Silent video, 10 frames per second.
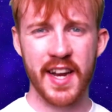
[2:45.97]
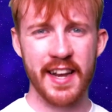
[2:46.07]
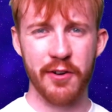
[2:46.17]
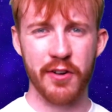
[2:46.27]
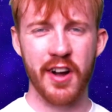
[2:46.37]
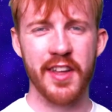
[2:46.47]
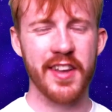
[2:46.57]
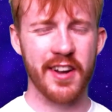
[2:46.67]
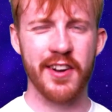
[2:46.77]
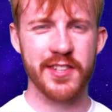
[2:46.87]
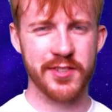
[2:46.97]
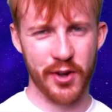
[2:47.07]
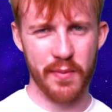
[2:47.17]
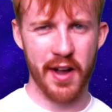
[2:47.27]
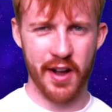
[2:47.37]
little guy that kinda stole
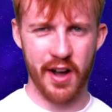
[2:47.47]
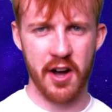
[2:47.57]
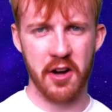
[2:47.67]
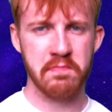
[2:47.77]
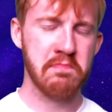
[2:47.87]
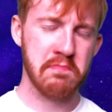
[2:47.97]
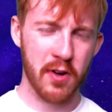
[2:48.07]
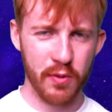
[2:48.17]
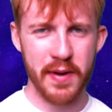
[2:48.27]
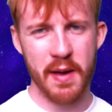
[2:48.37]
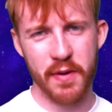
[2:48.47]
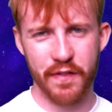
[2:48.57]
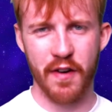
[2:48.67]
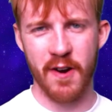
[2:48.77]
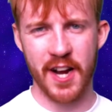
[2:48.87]
my heart, albeit
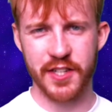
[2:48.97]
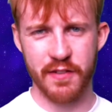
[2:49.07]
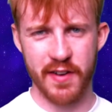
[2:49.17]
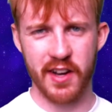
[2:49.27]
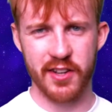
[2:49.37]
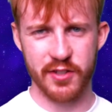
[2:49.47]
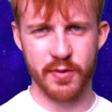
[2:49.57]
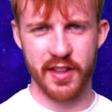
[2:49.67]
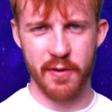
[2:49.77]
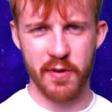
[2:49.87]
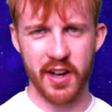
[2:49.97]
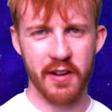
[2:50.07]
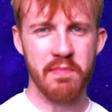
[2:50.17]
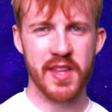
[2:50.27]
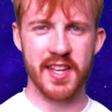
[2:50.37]
before I actually realised what they were,
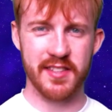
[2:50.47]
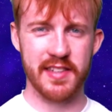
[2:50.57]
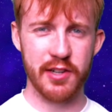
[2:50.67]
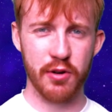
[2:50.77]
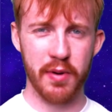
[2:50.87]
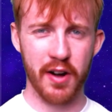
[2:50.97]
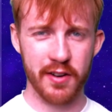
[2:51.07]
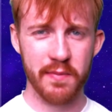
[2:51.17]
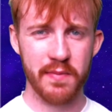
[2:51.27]
is the Nilbog.